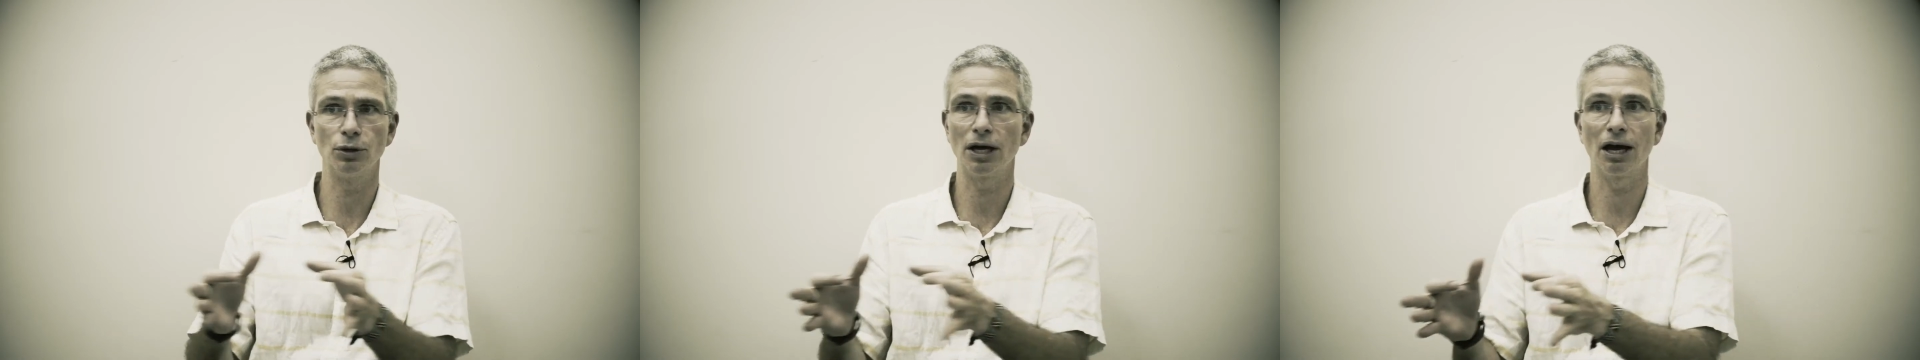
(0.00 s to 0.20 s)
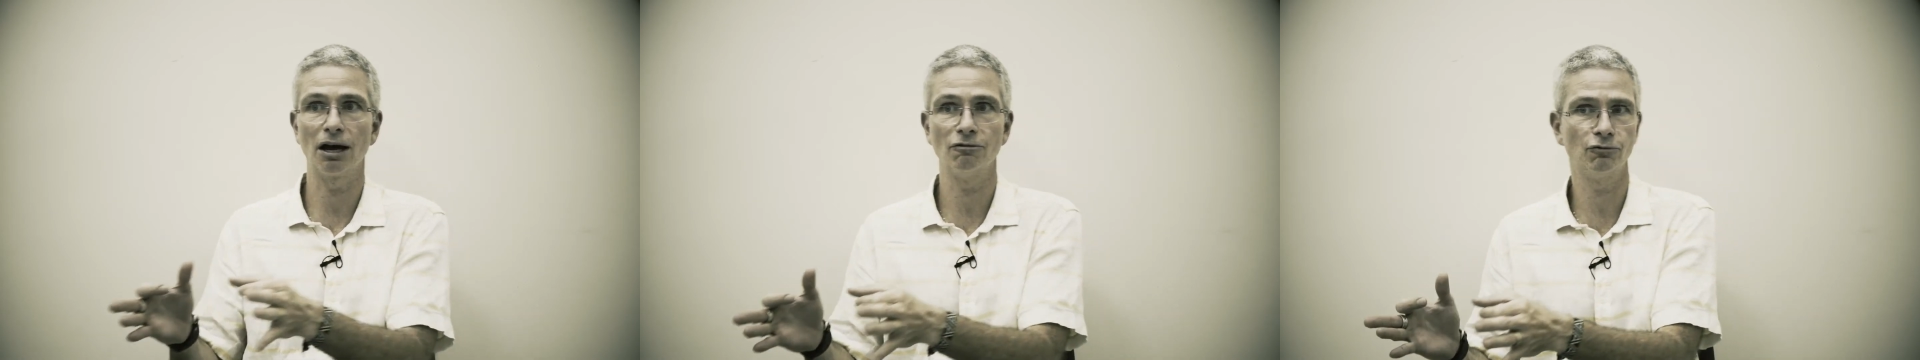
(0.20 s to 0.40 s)
we
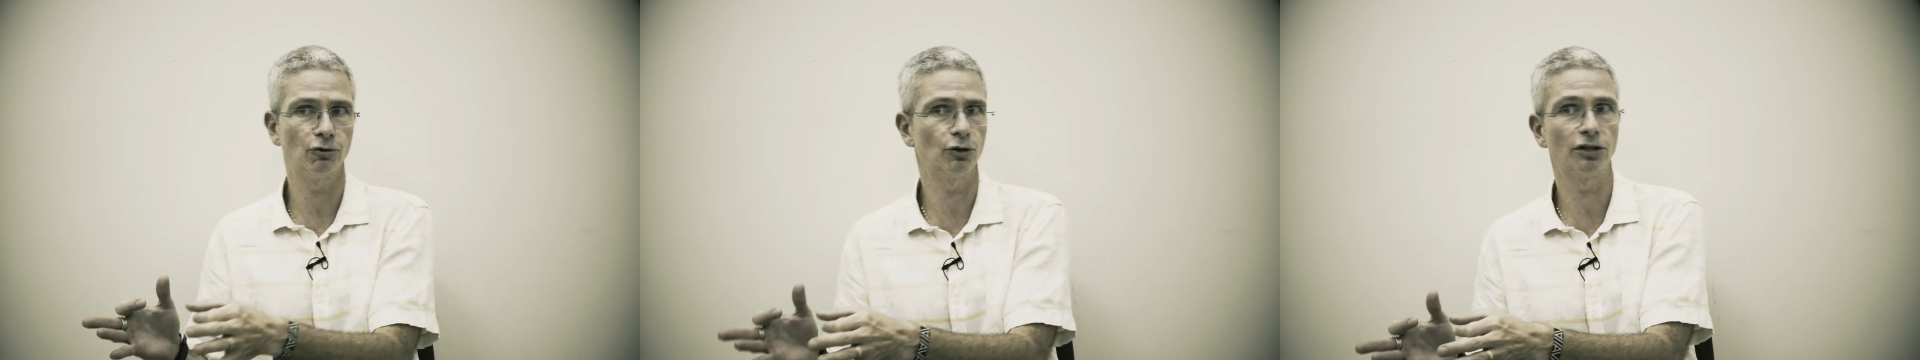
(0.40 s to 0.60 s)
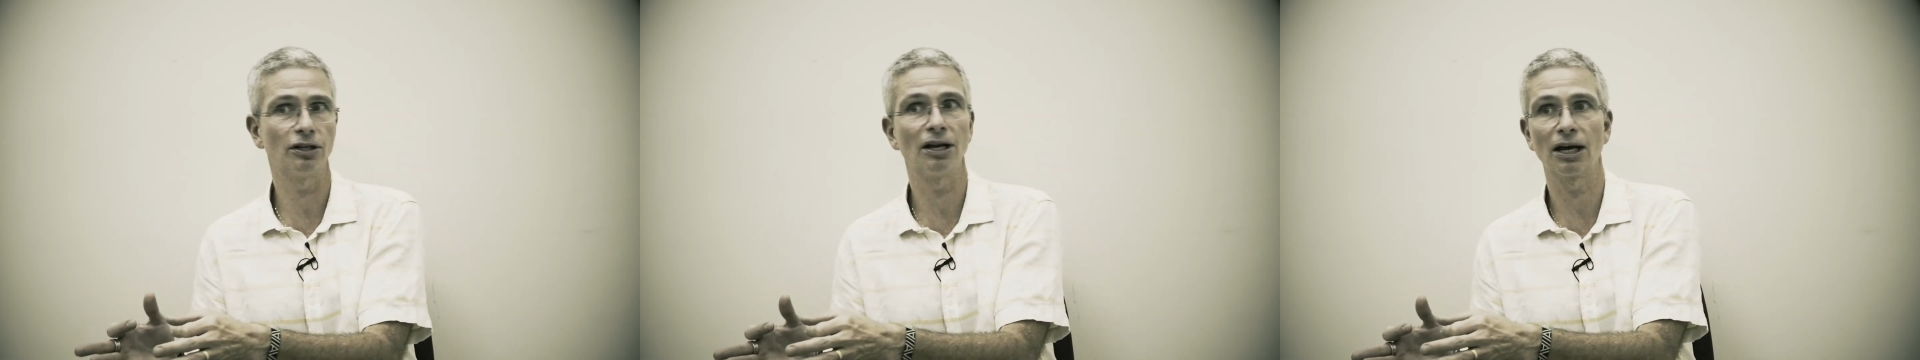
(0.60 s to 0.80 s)
have
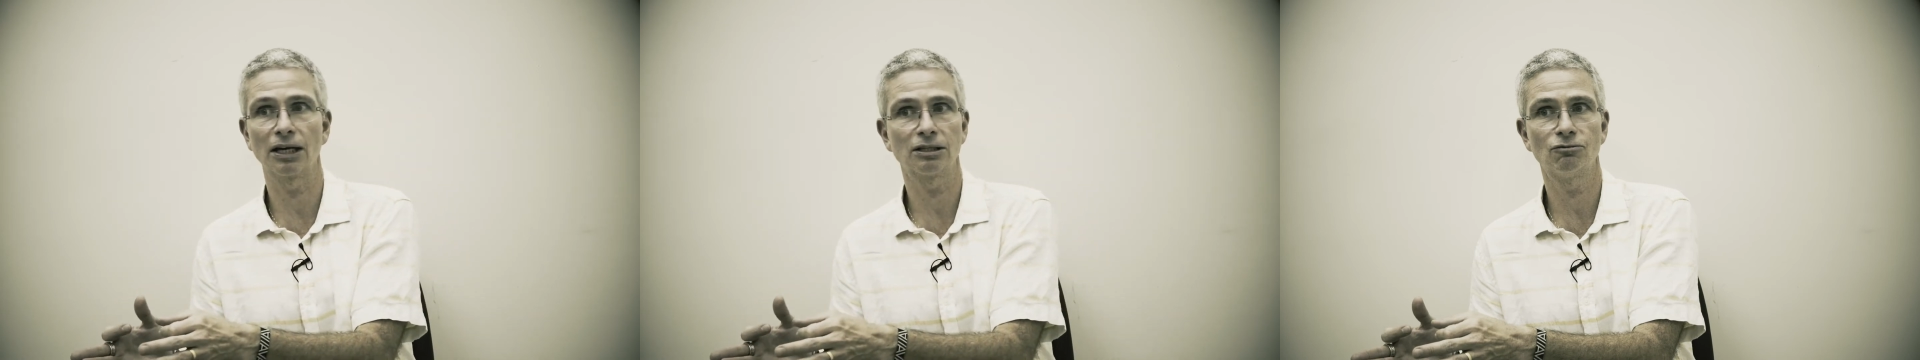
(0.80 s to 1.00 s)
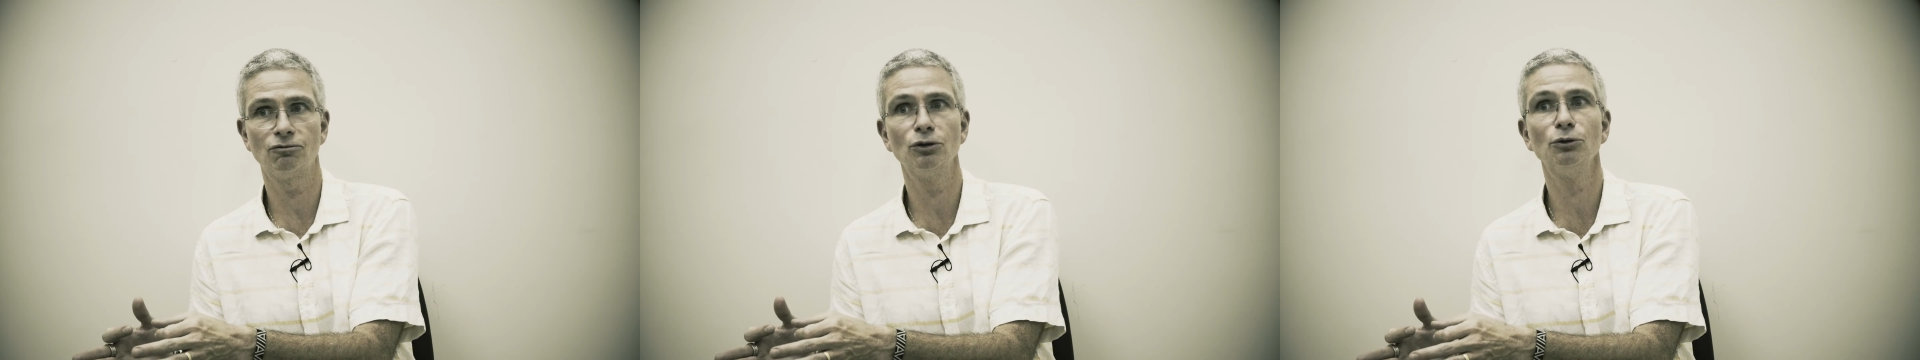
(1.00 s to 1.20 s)
for the
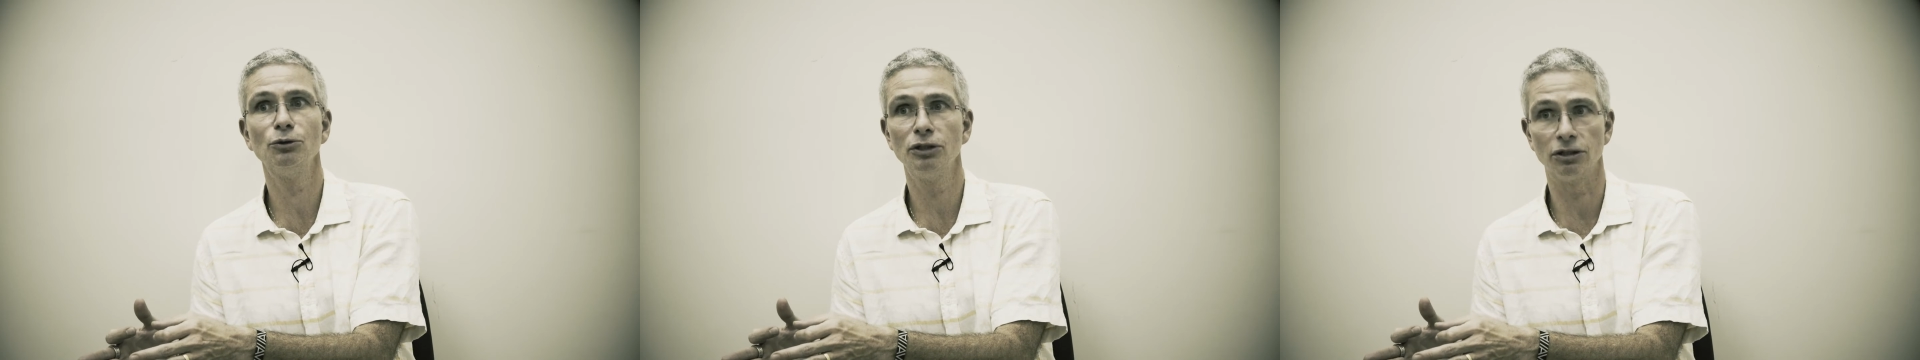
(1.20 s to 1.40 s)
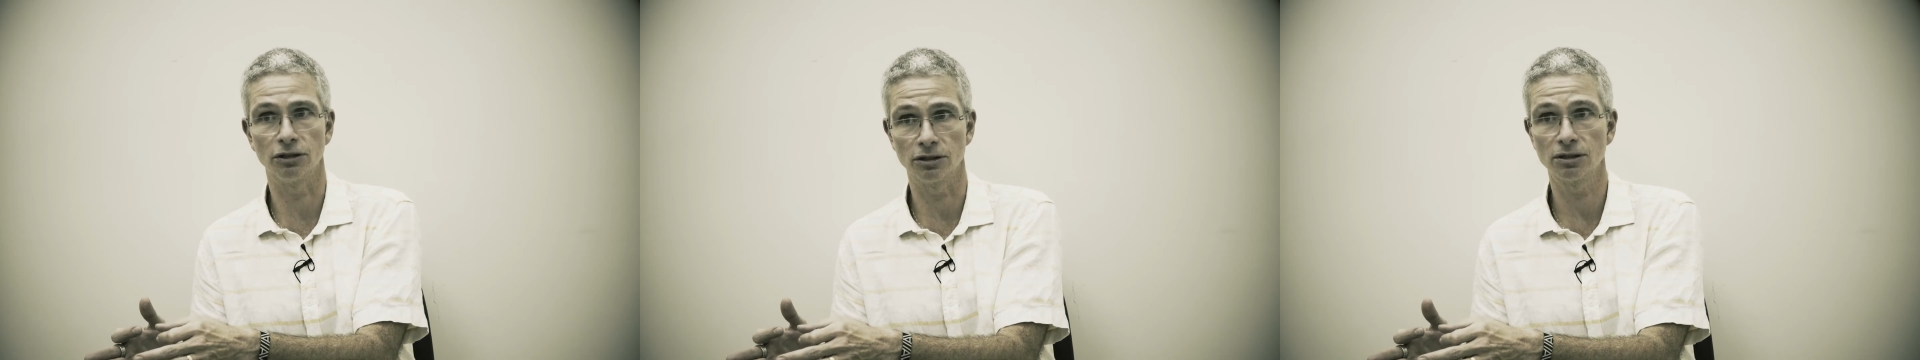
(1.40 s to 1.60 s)
next few
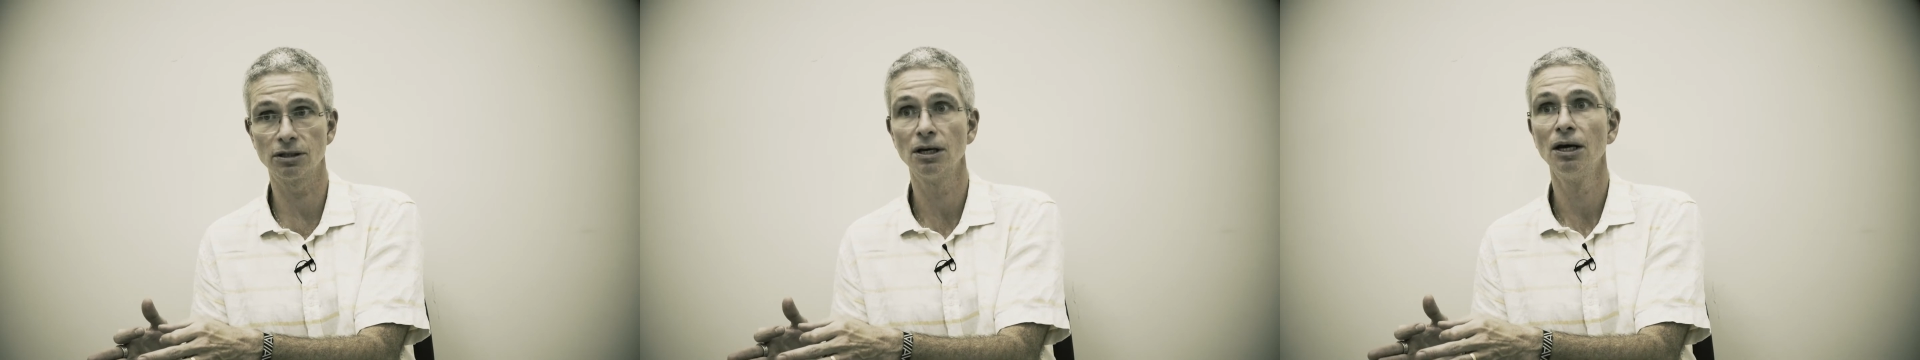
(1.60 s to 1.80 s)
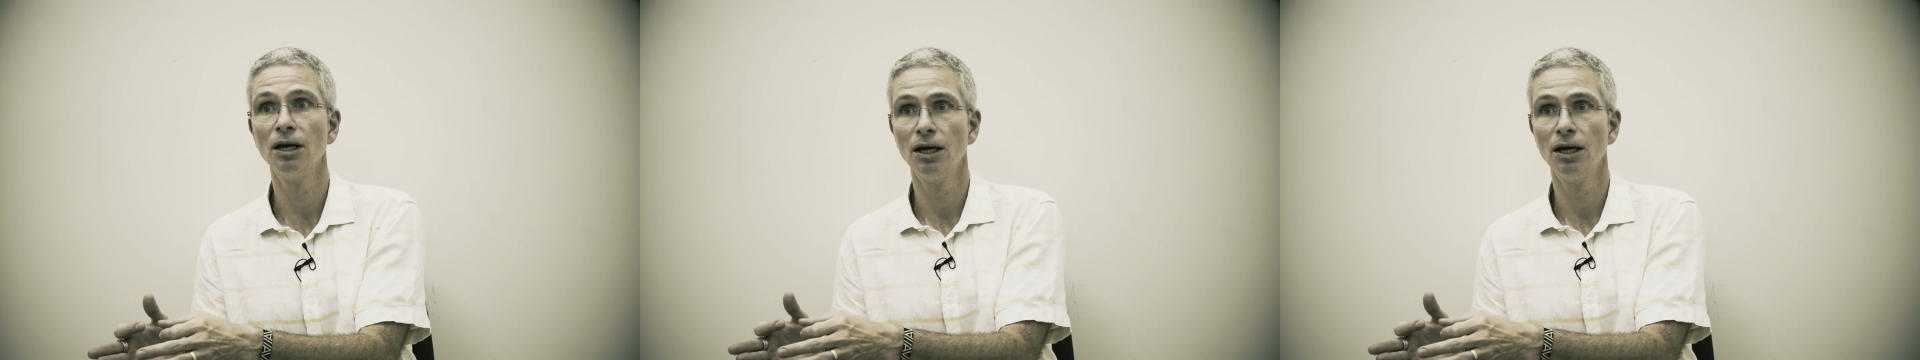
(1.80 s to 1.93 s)
years.